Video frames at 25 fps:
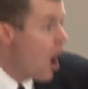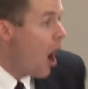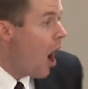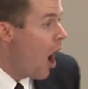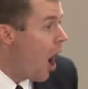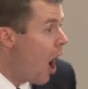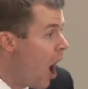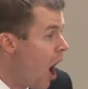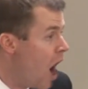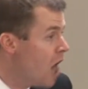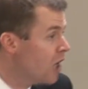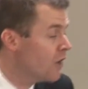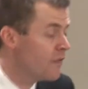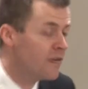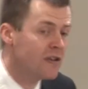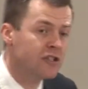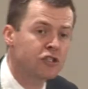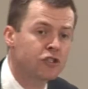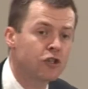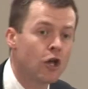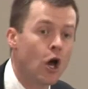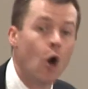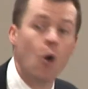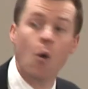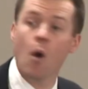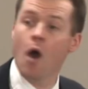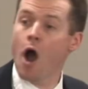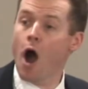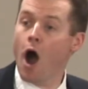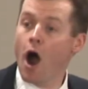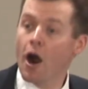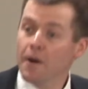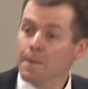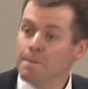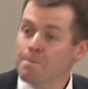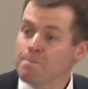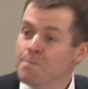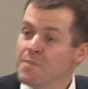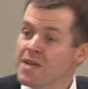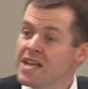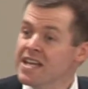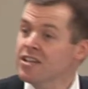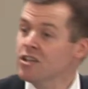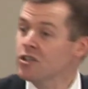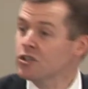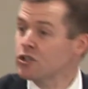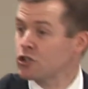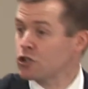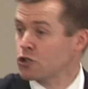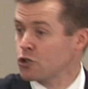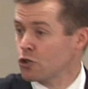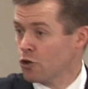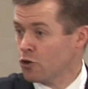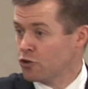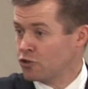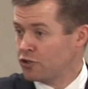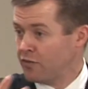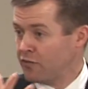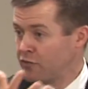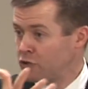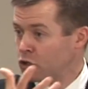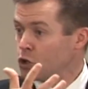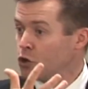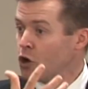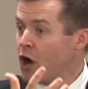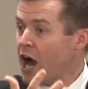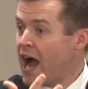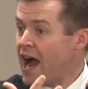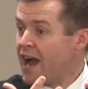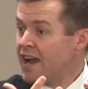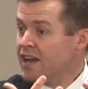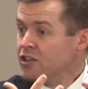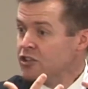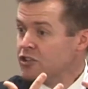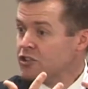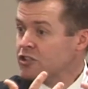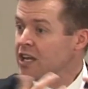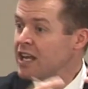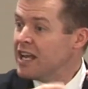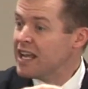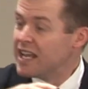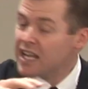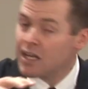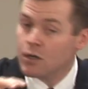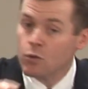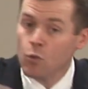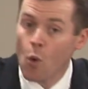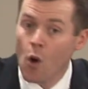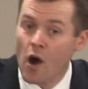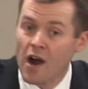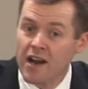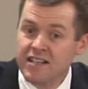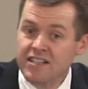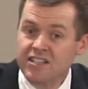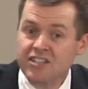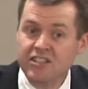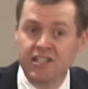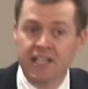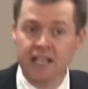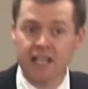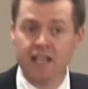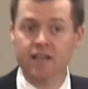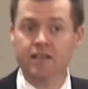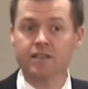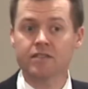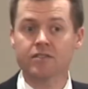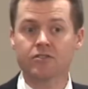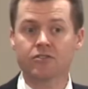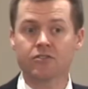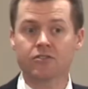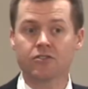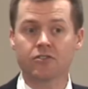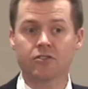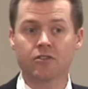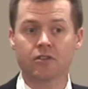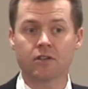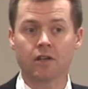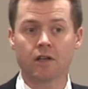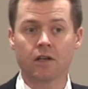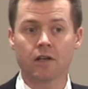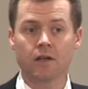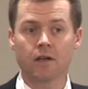All of us, though, are ministers of Christ in one sense.